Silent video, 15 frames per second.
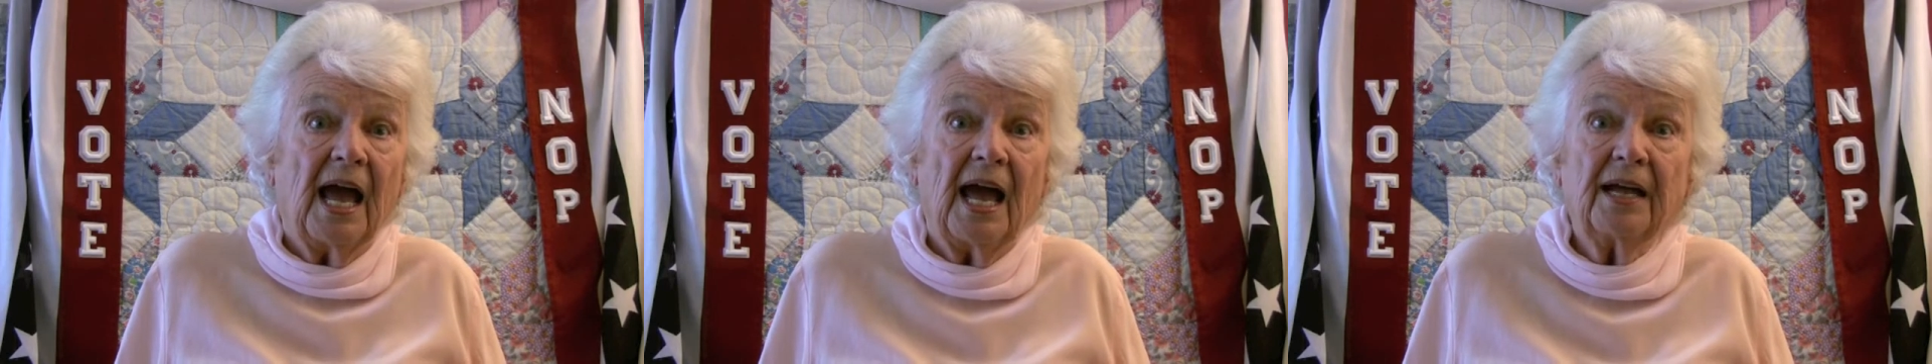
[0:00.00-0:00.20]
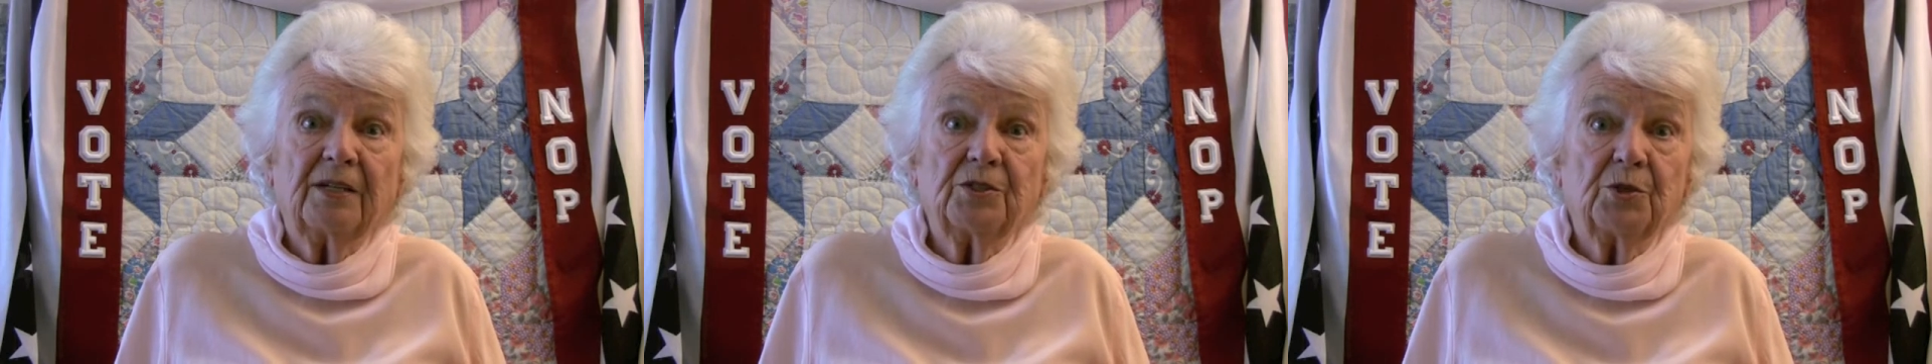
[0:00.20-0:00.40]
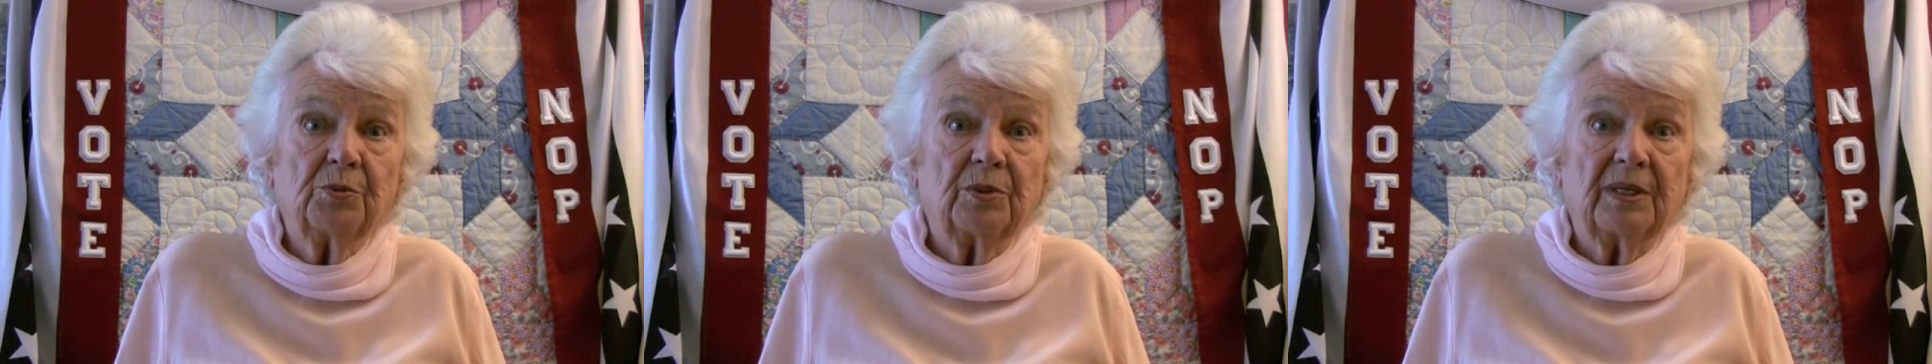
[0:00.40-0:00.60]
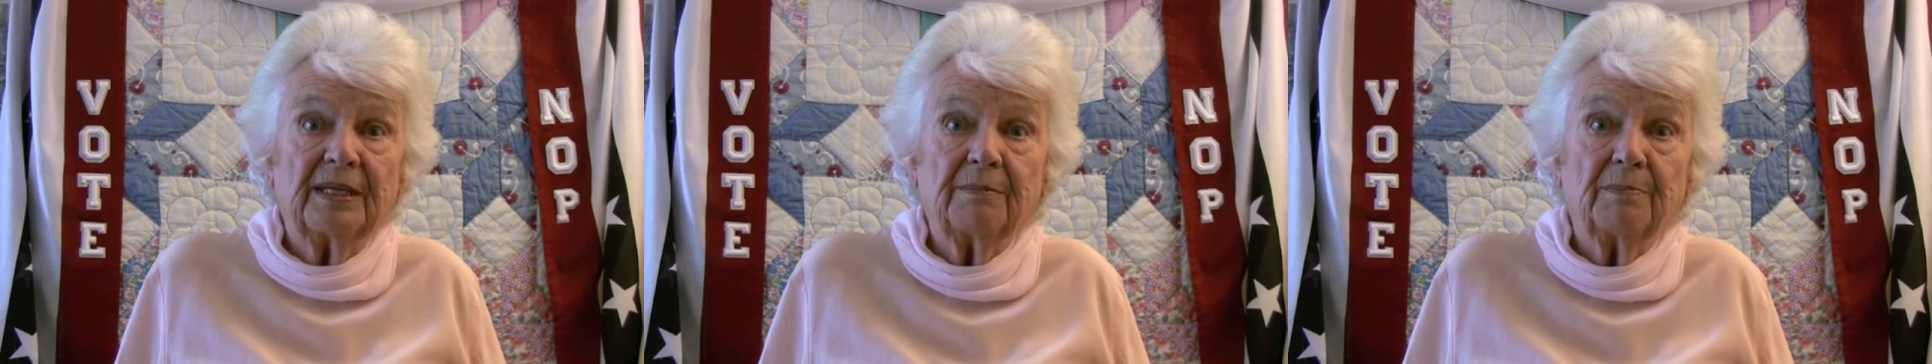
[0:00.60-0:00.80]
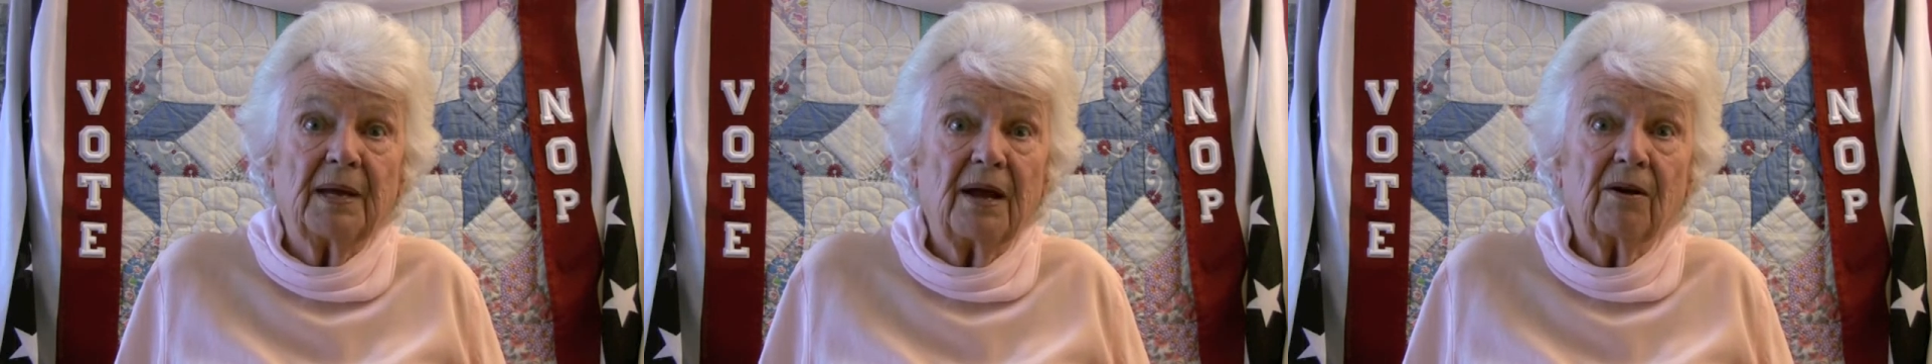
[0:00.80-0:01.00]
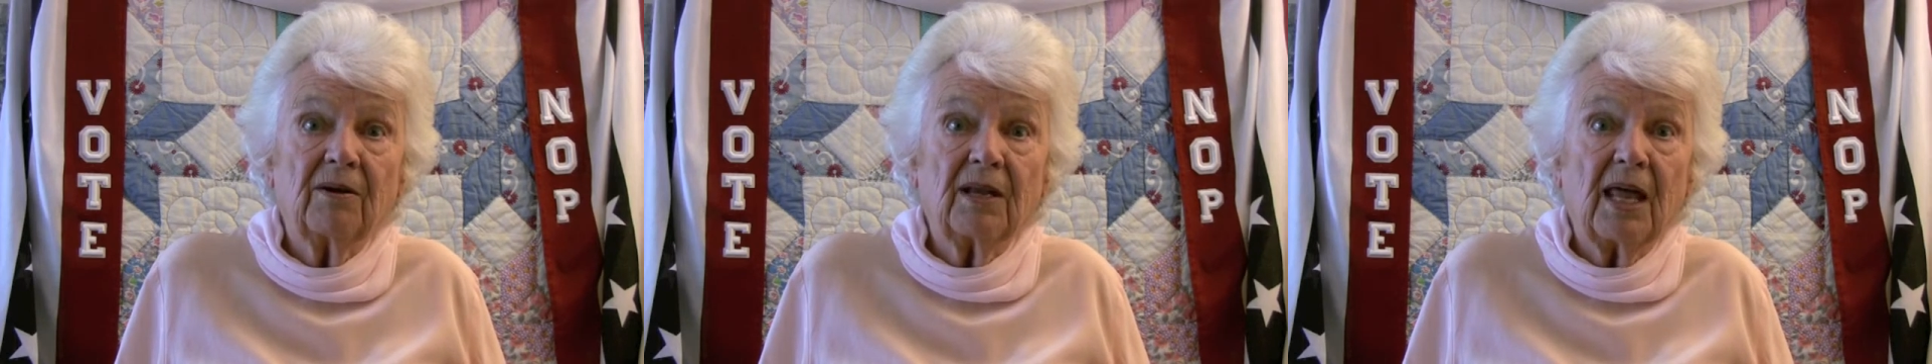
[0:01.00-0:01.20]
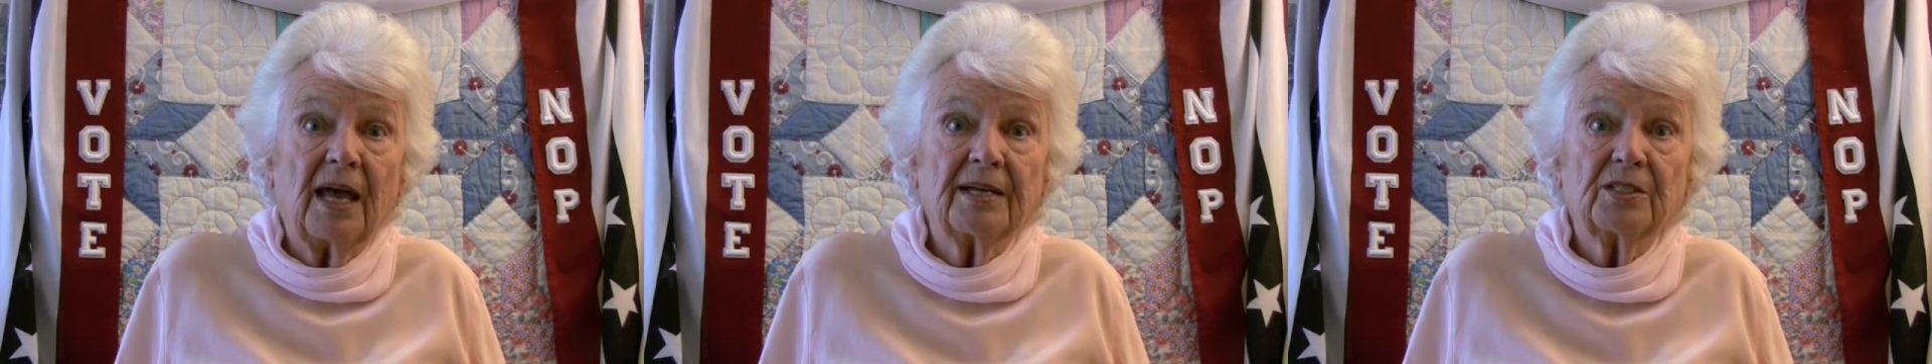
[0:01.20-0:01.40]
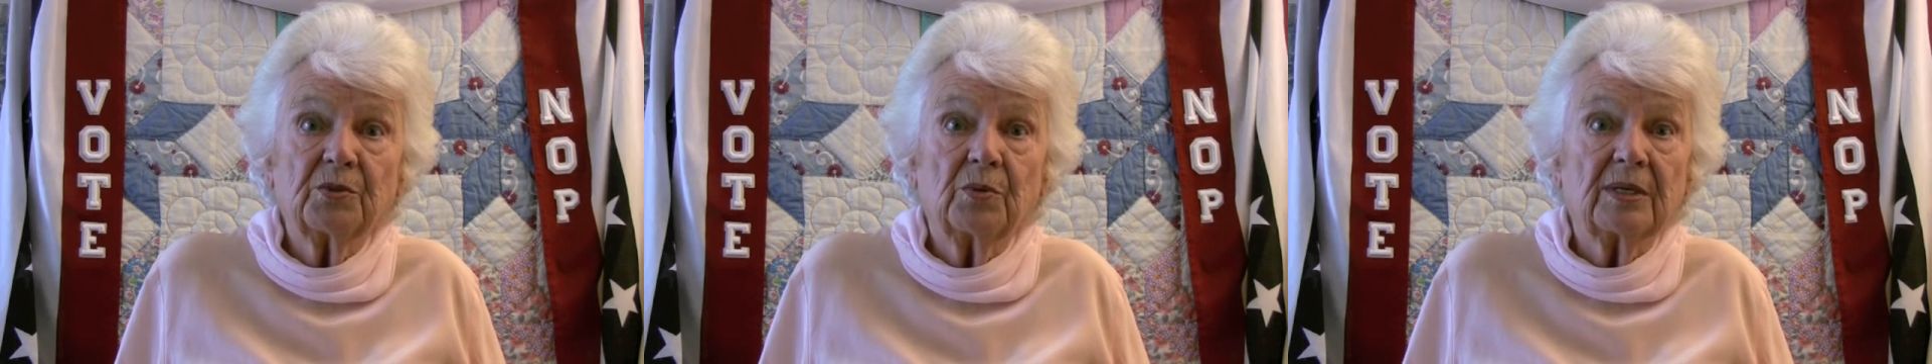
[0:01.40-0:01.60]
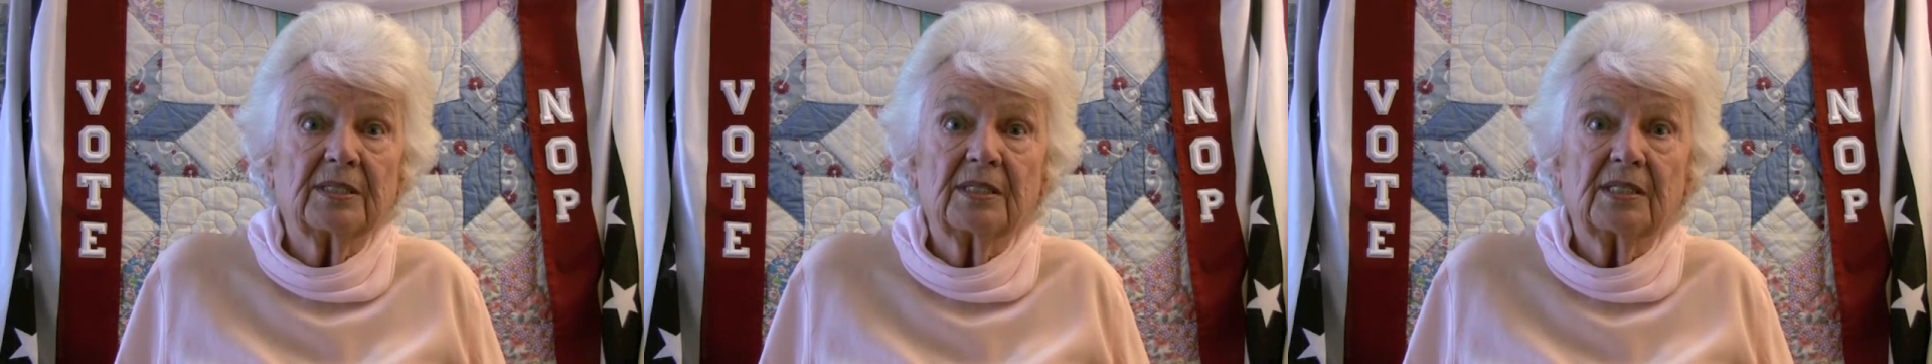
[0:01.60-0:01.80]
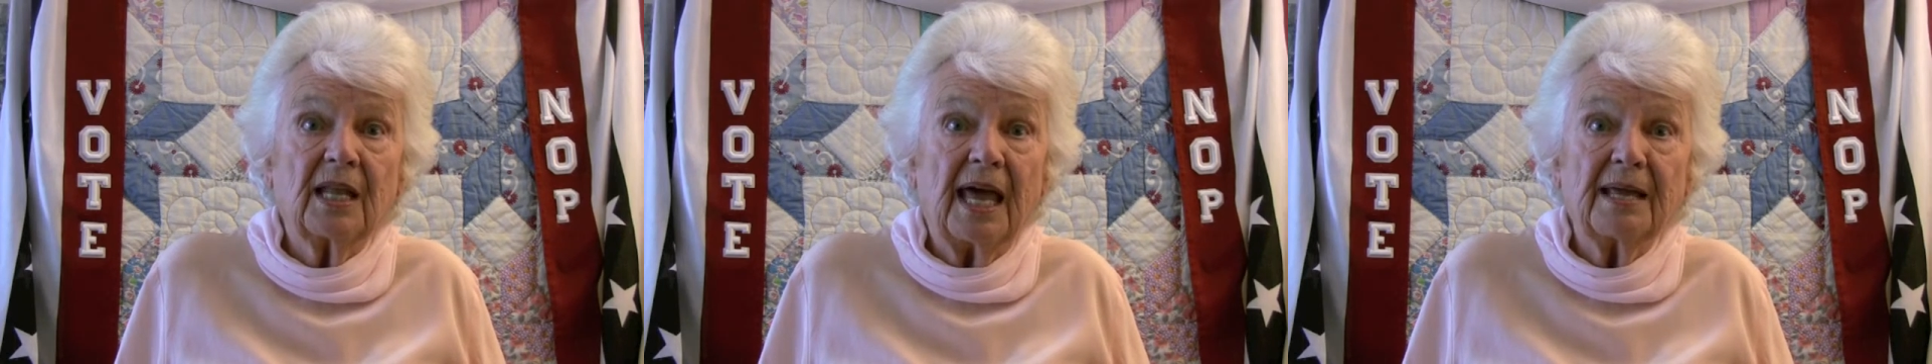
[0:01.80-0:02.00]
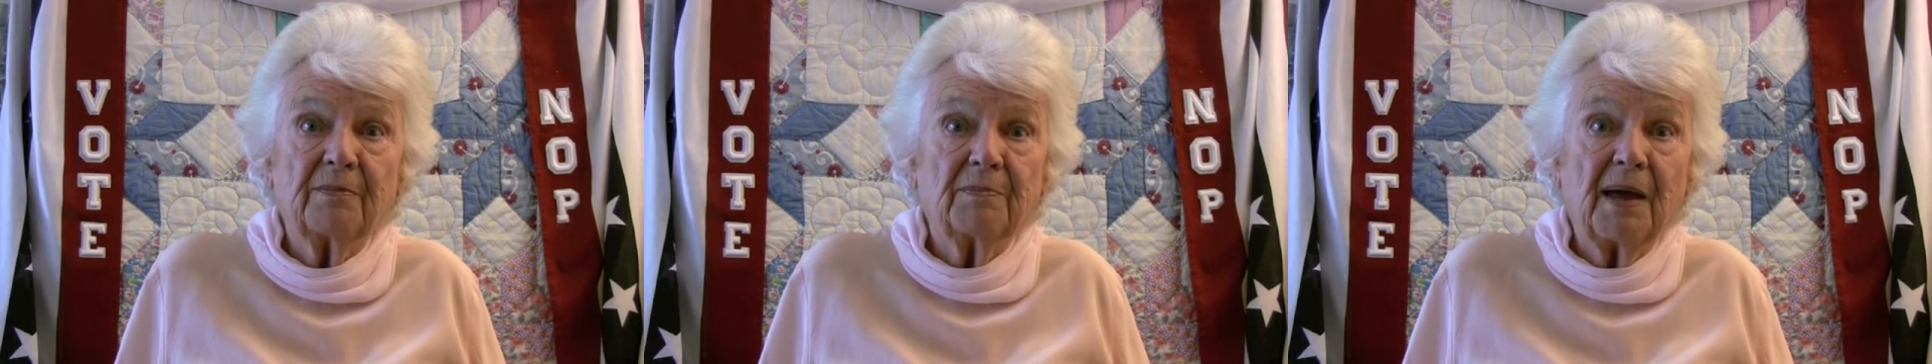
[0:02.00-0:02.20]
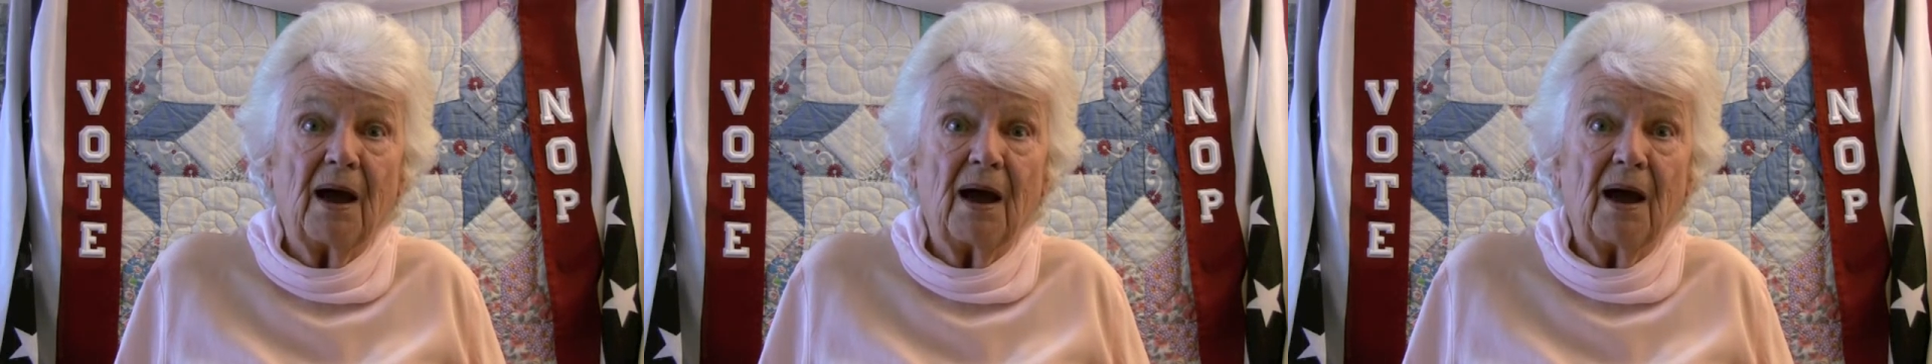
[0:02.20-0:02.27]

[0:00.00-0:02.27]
actually paralyze what slight